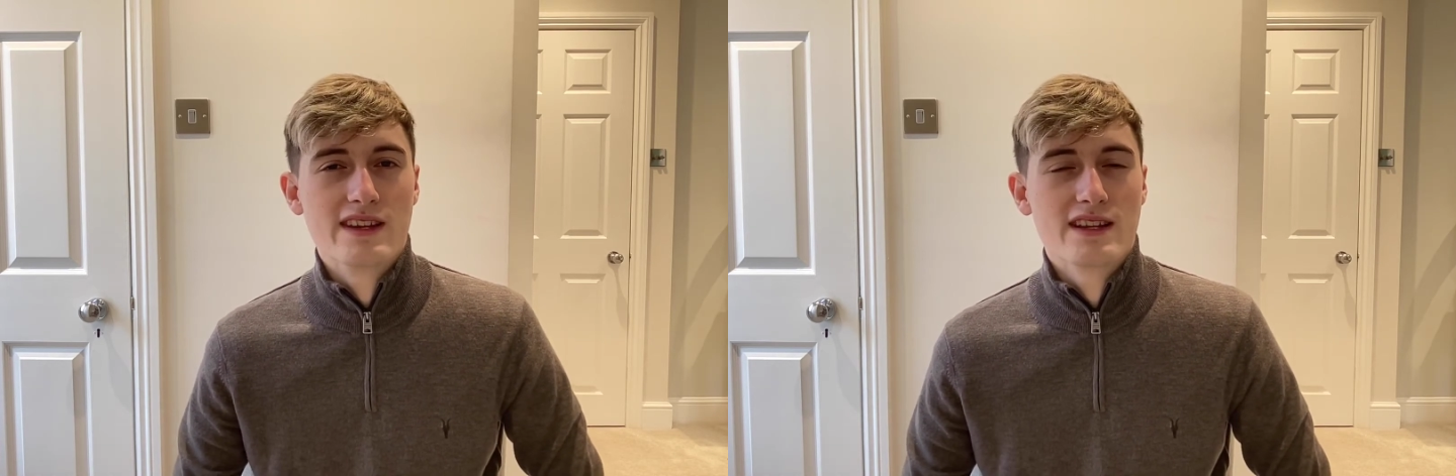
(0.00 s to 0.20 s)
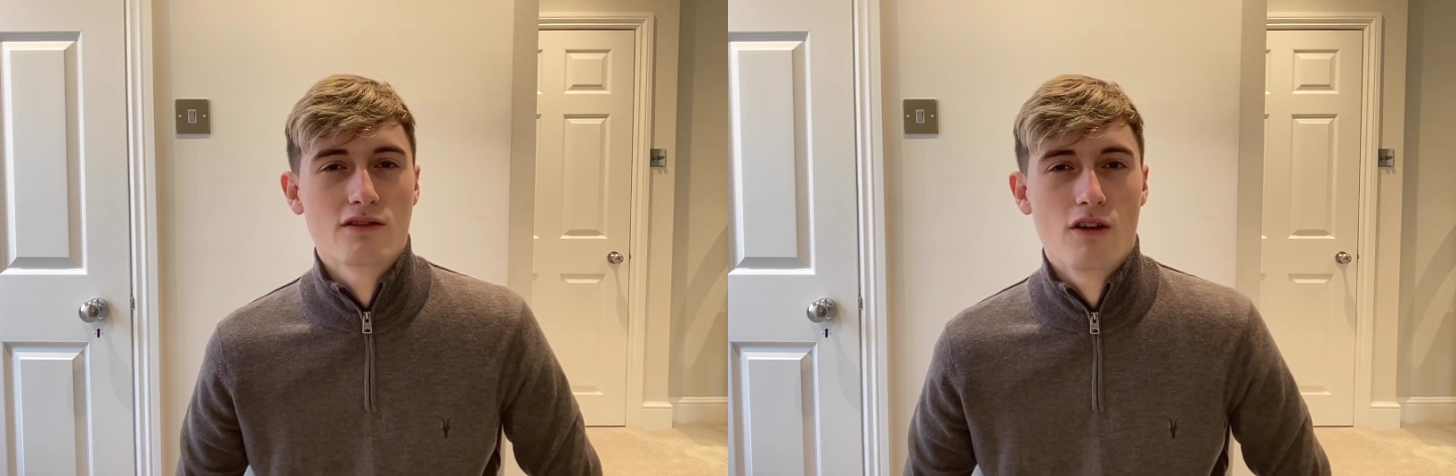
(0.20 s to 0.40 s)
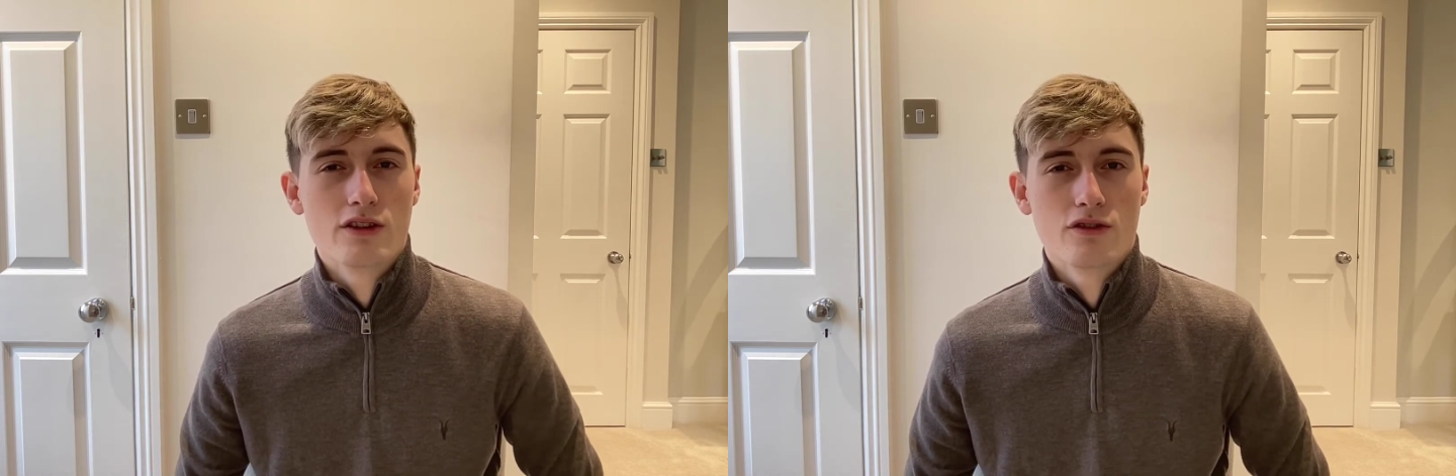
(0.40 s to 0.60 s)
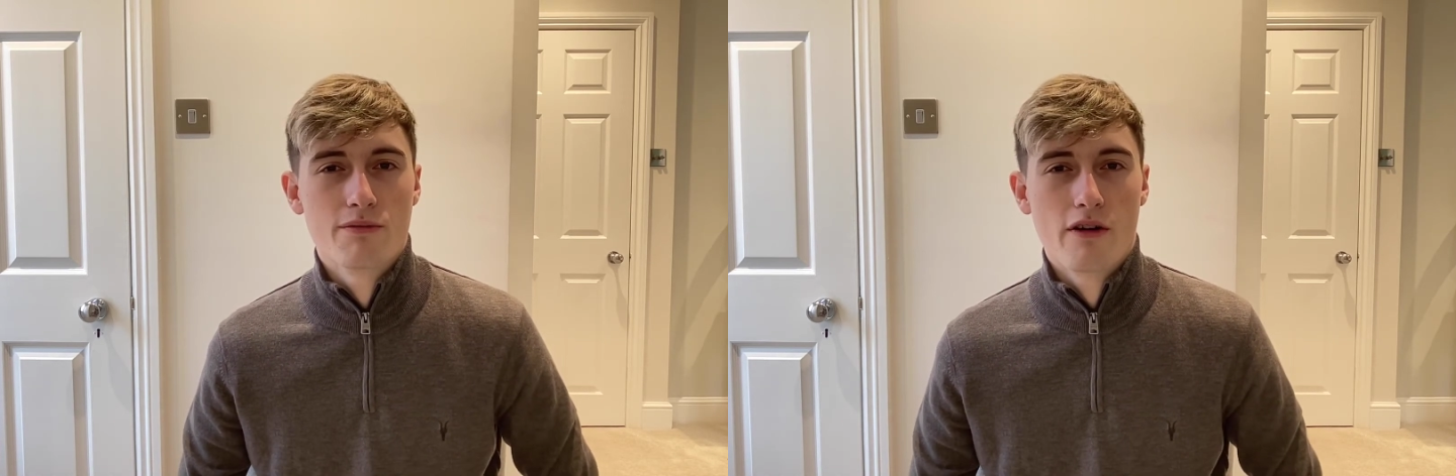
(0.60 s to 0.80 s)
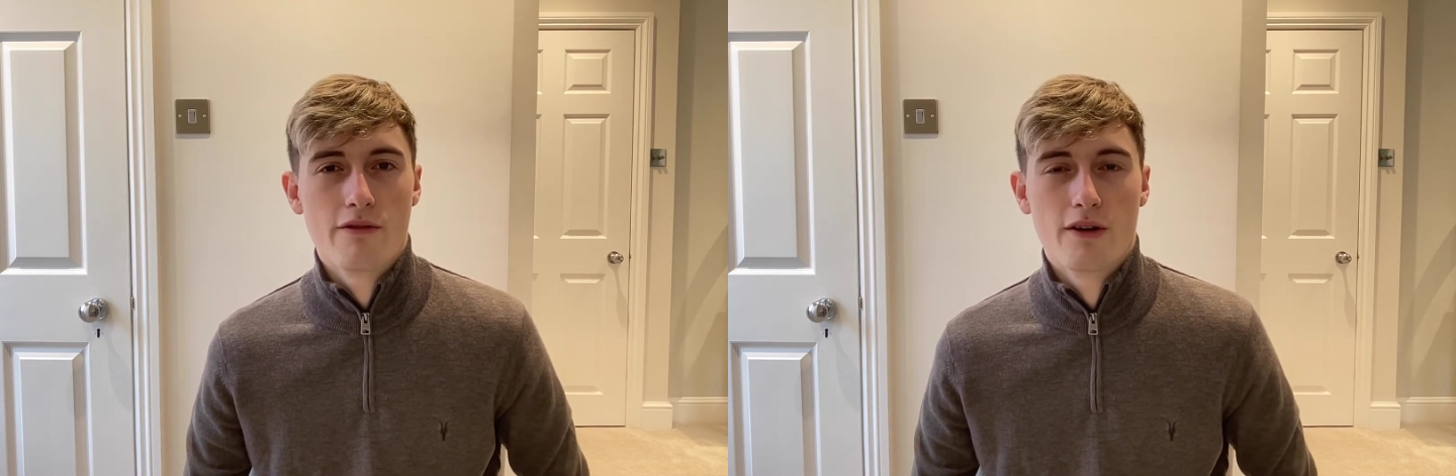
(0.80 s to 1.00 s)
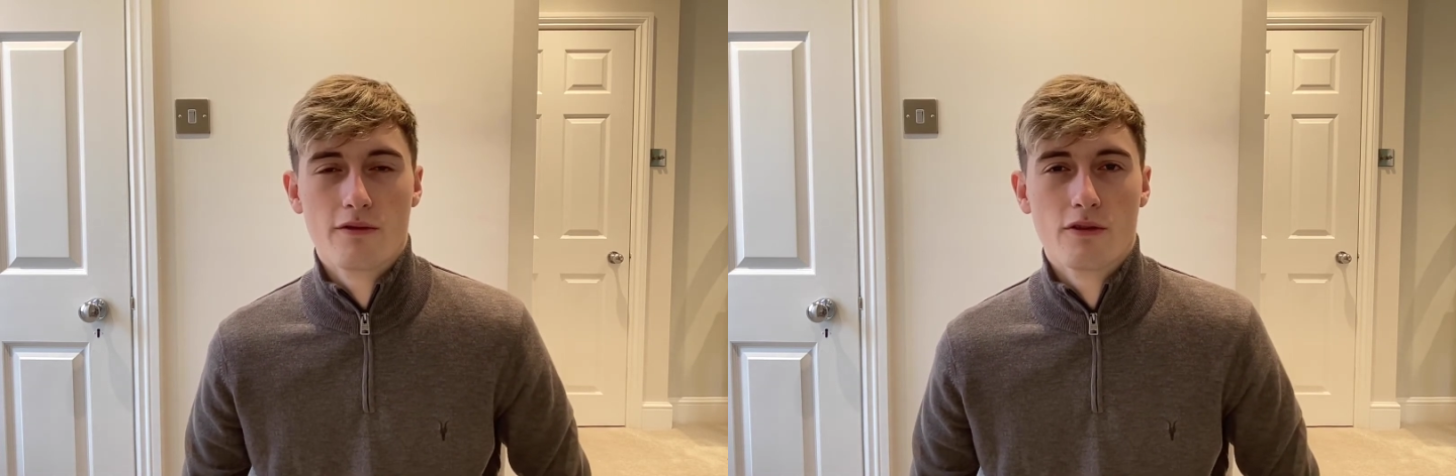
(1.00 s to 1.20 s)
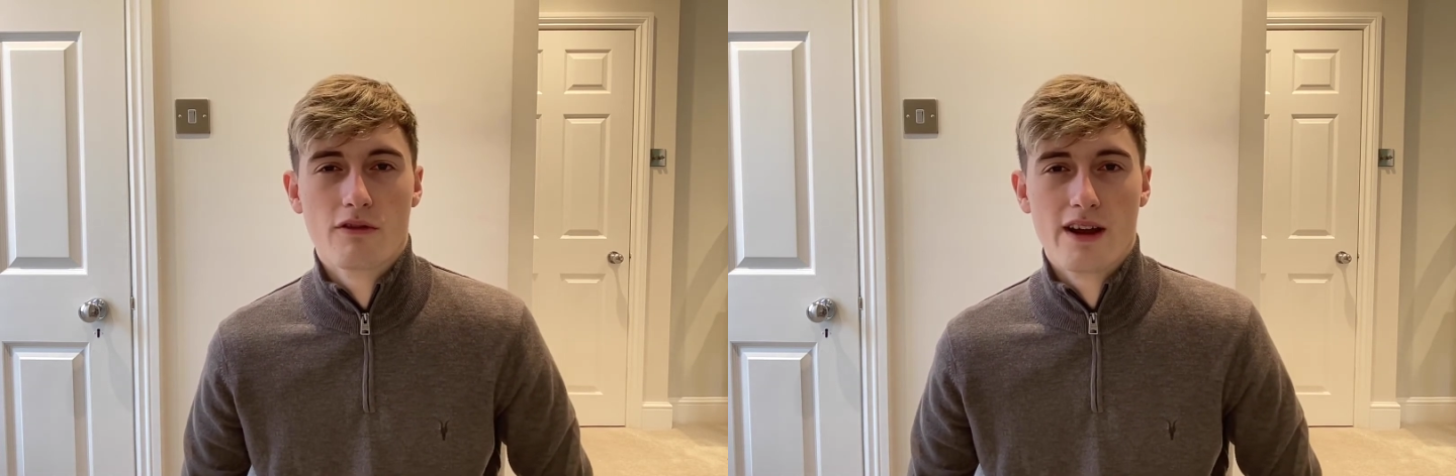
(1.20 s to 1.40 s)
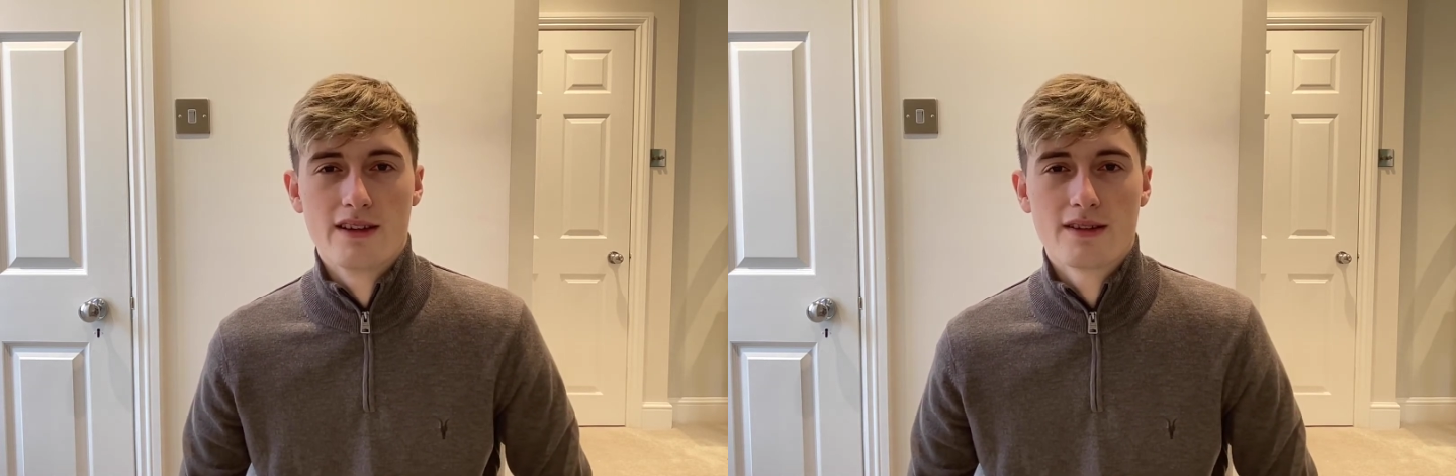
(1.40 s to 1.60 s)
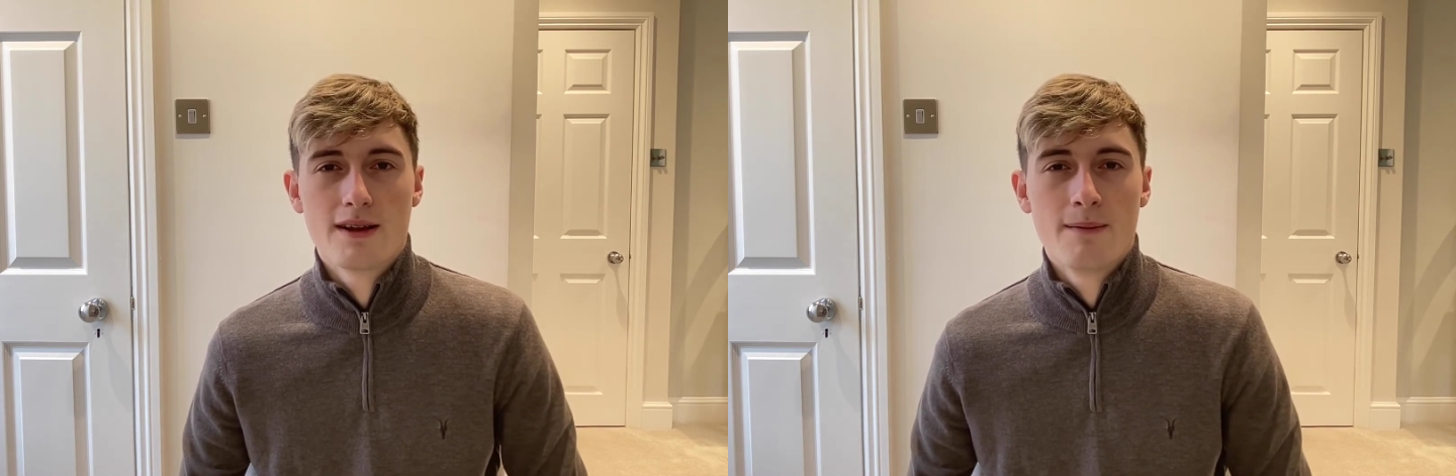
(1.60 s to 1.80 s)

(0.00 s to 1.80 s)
He has the right sort of profile for the race.